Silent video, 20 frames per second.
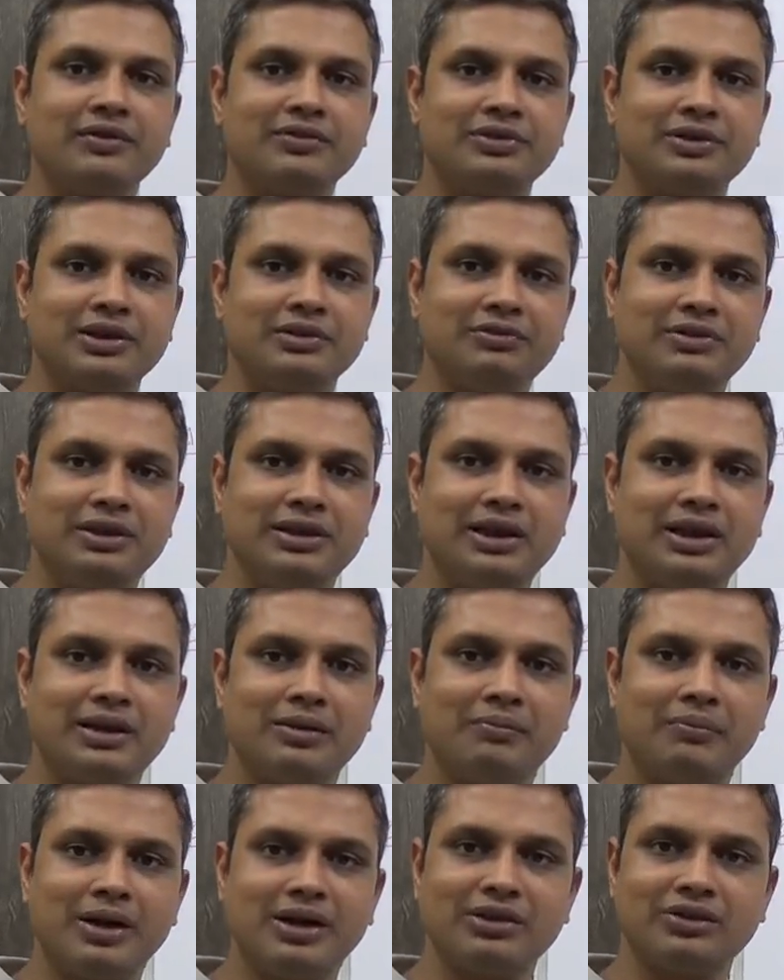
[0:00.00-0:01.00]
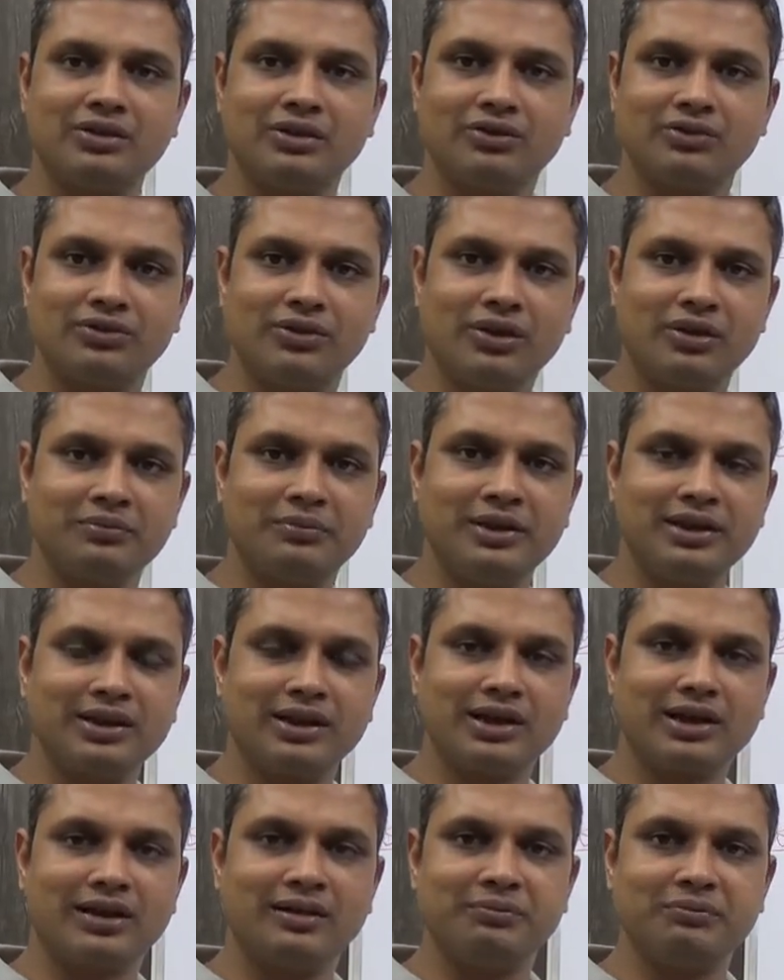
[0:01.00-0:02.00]
Say within a month of forming
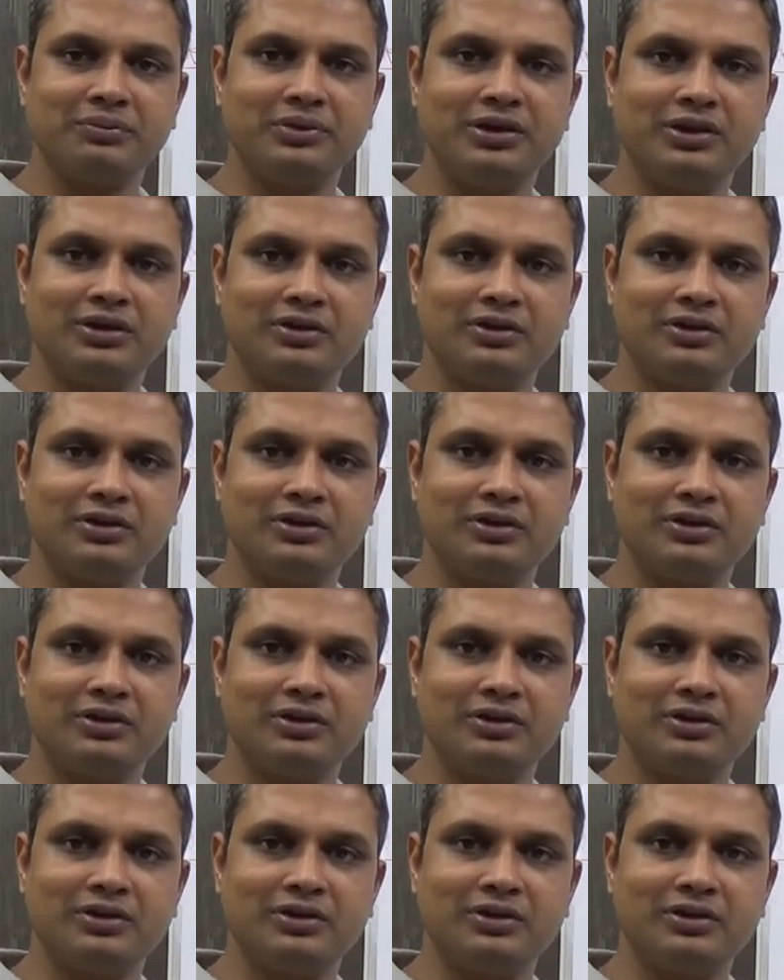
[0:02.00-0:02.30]
the company,